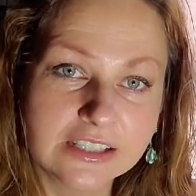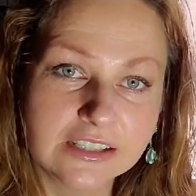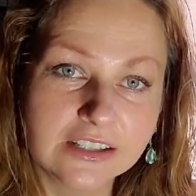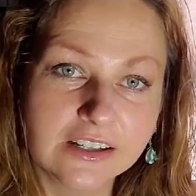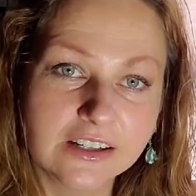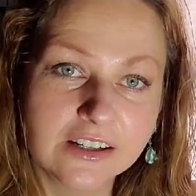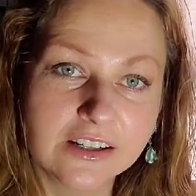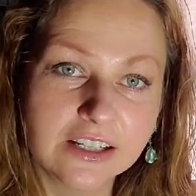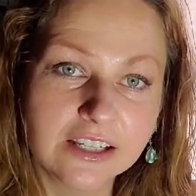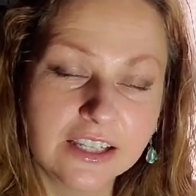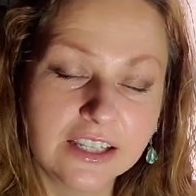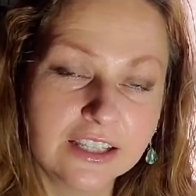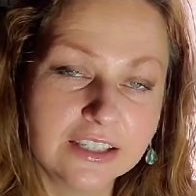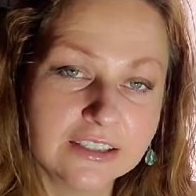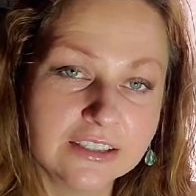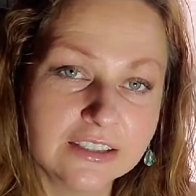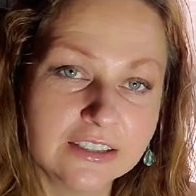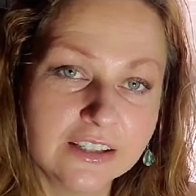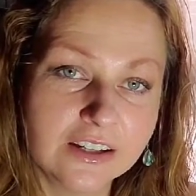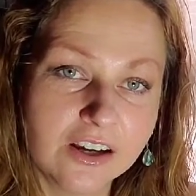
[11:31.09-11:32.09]

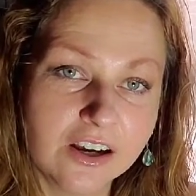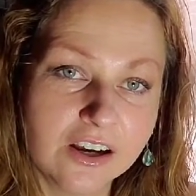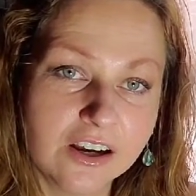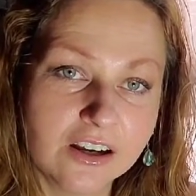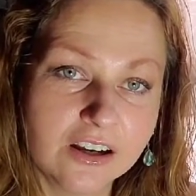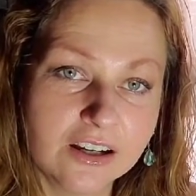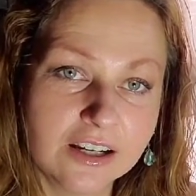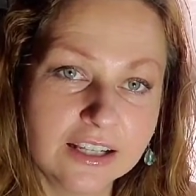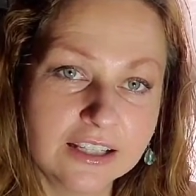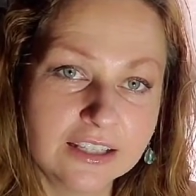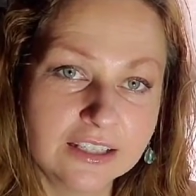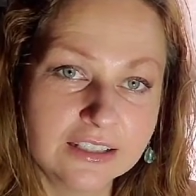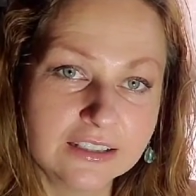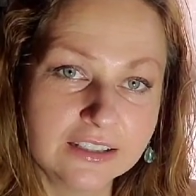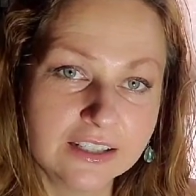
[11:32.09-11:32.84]
and I think